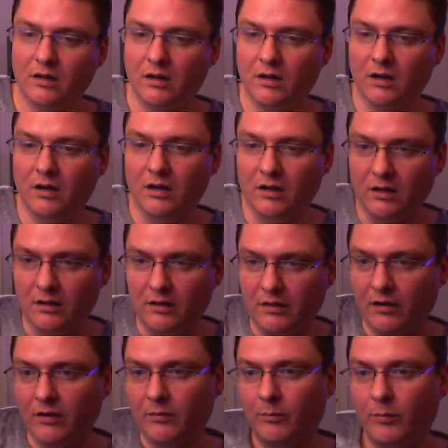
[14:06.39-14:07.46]
uh,
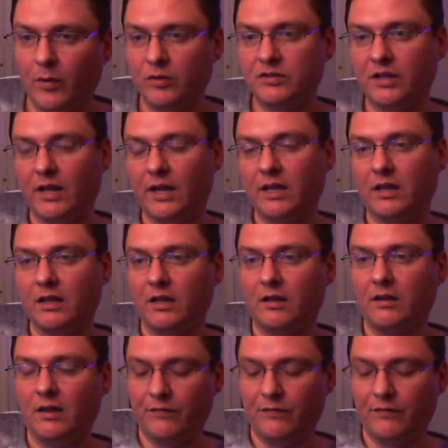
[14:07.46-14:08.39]
they're most likely,